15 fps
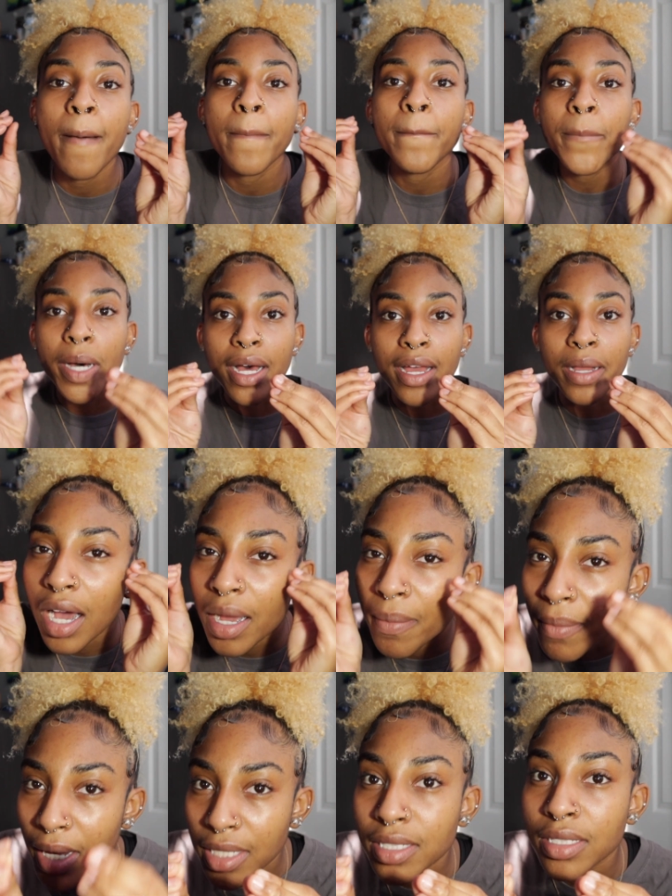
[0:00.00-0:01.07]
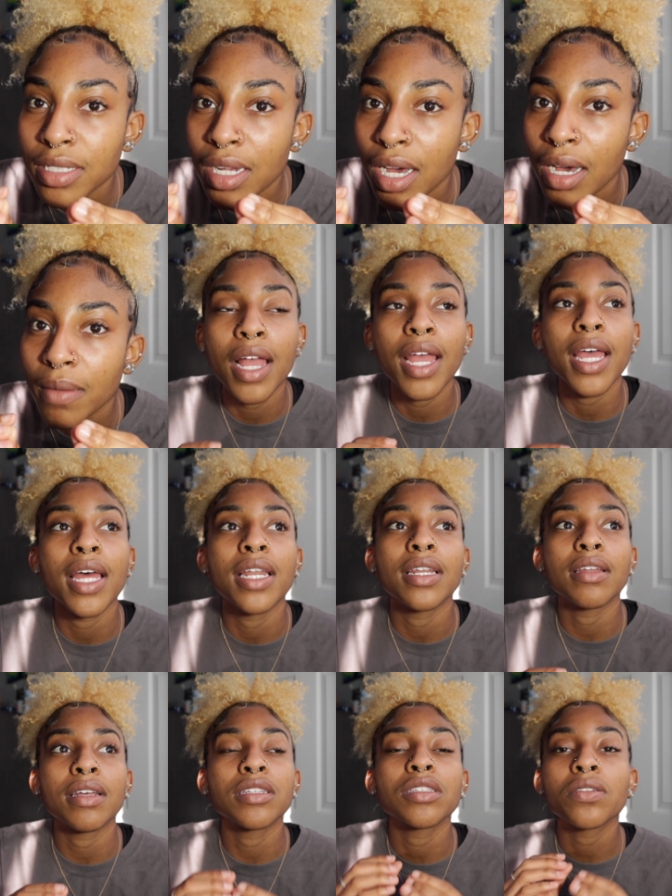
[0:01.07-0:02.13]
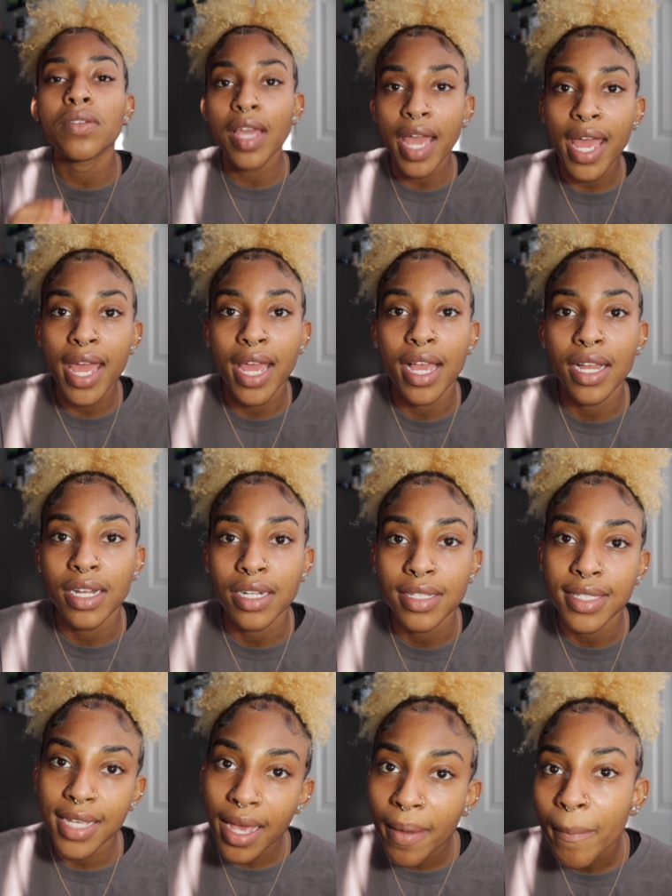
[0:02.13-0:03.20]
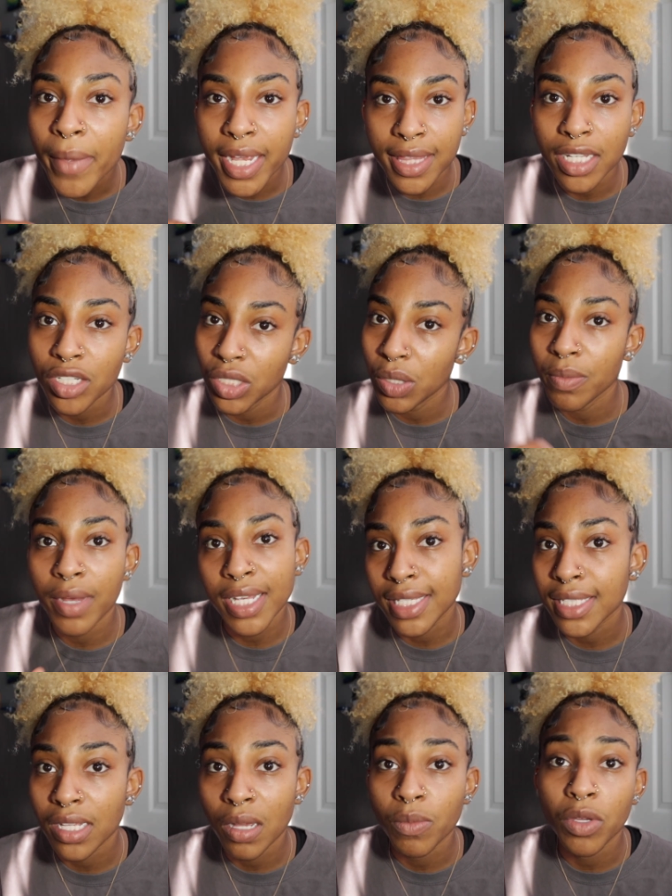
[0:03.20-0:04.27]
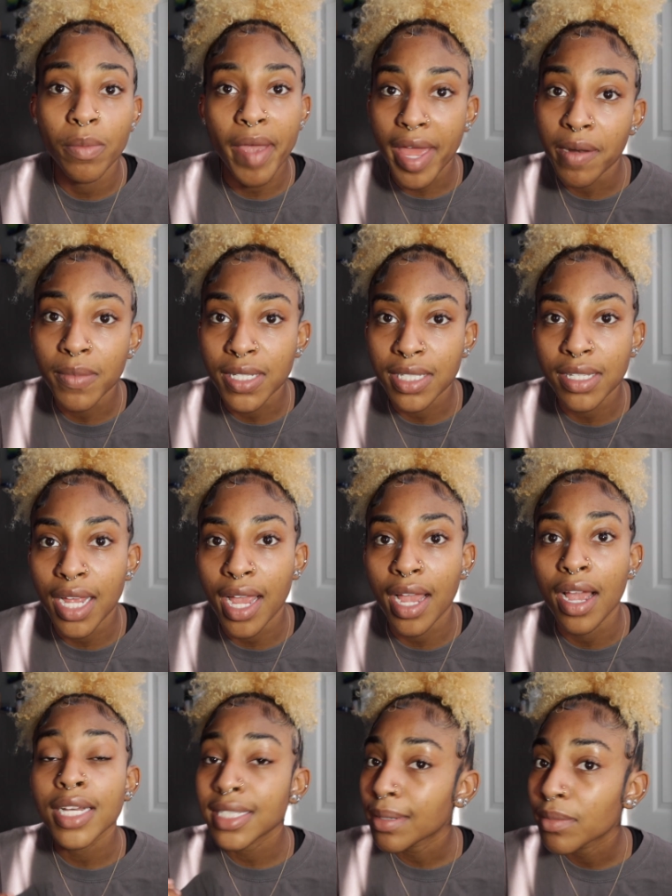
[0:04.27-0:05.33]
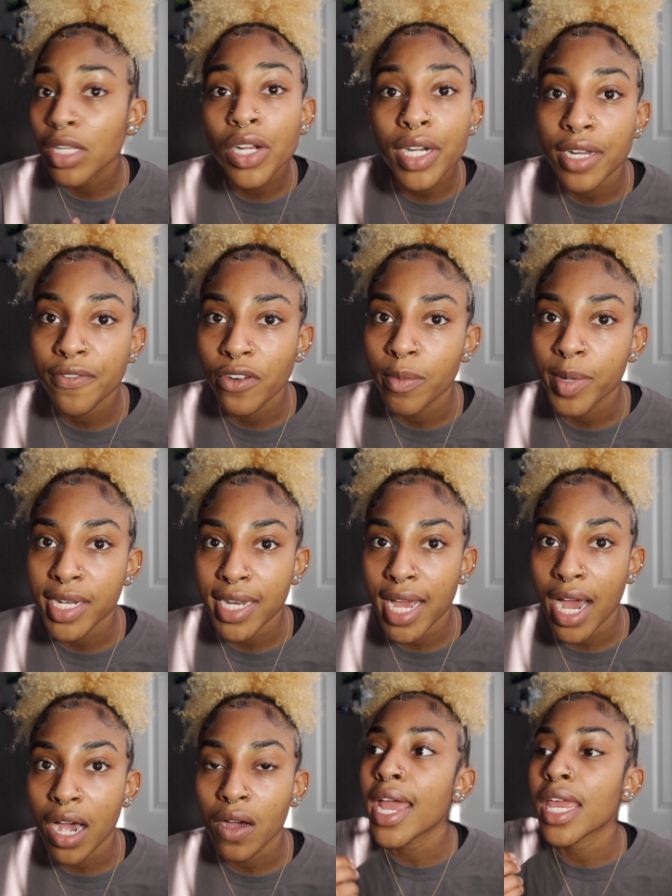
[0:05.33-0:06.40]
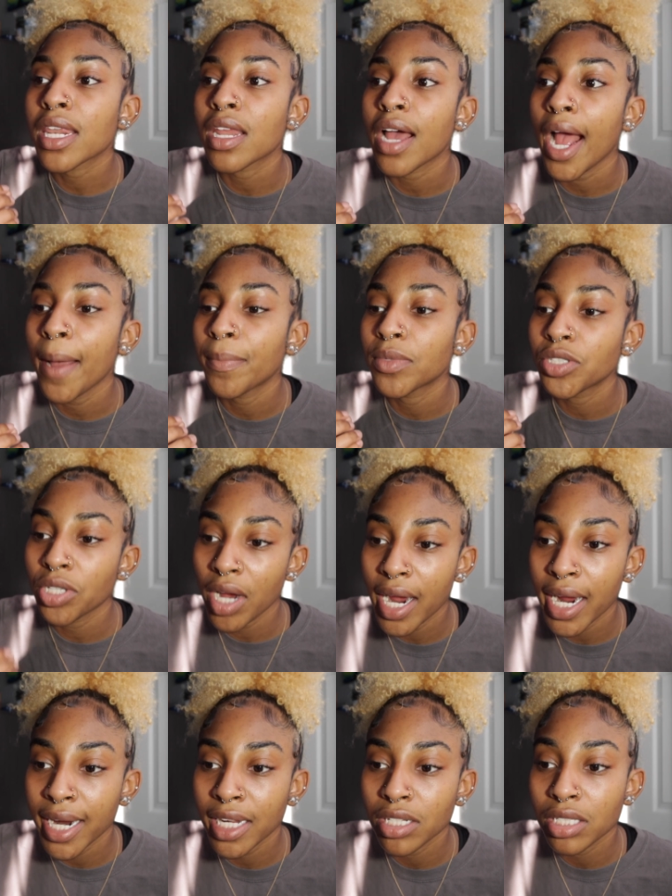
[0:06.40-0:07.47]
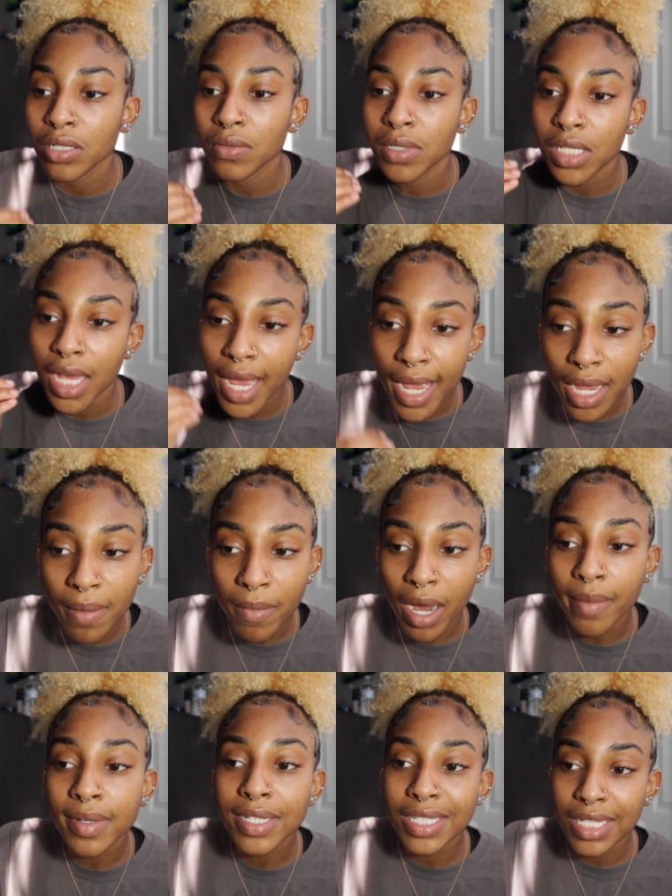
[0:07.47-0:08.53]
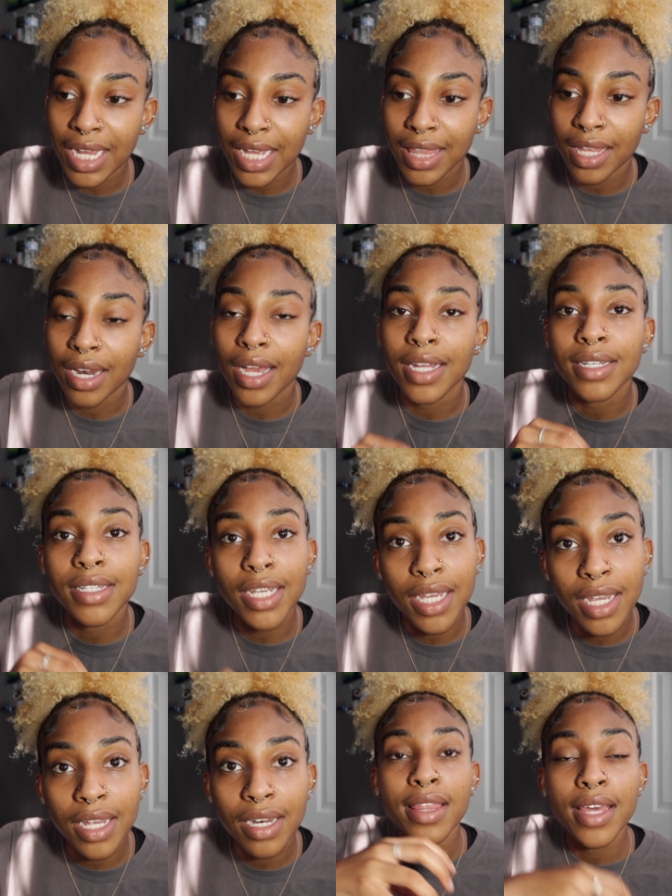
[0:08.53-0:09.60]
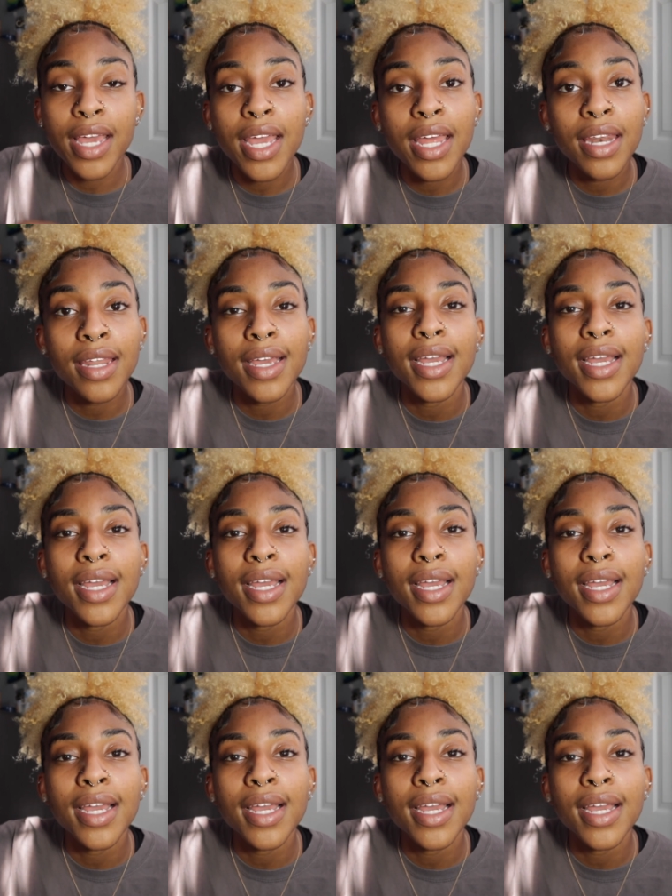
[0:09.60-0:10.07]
But I messed up, and it's okay to admit that you messed up, you made a mistake, because I'm learning from it now, and I'm trying to take my mistake that I did then